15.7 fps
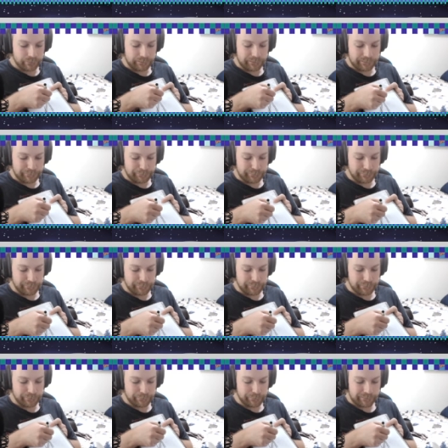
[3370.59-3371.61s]
You come into a
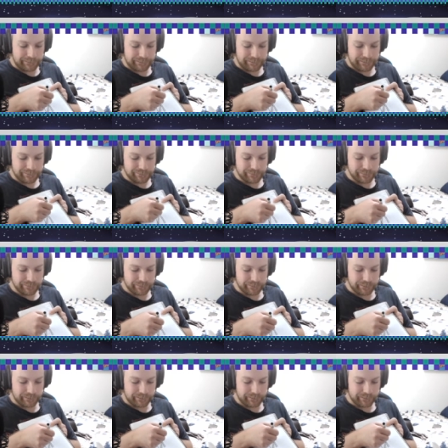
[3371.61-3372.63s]
loop, you go over
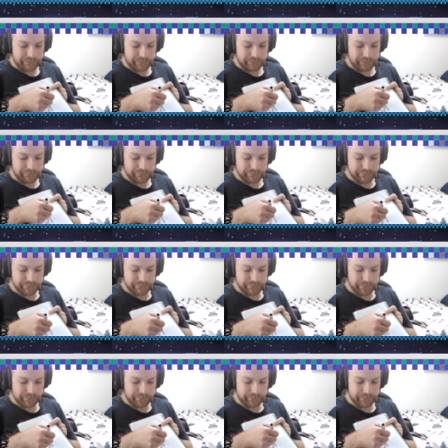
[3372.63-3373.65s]
and over
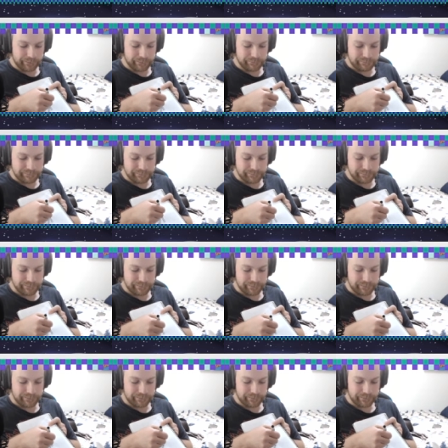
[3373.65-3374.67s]
and over
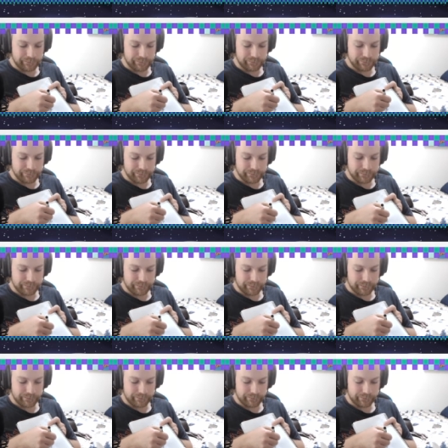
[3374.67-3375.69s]
and over
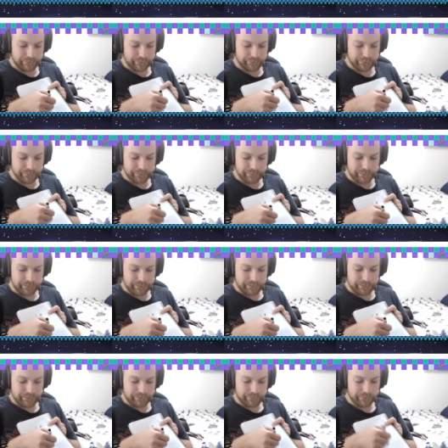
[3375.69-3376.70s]
and over
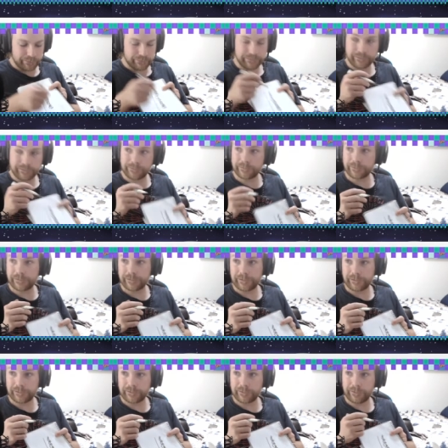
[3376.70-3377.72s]
and over. You
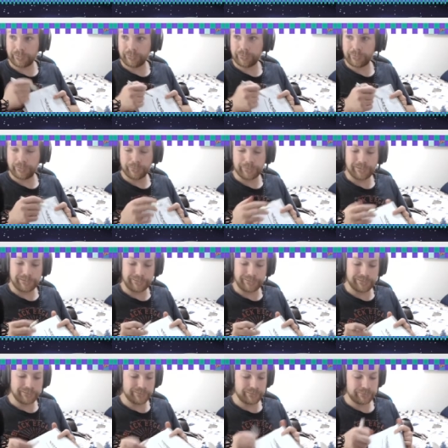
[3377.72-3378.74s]
stitch over the
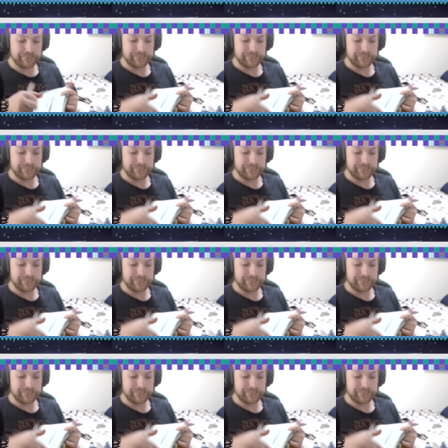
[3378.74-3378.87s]
material.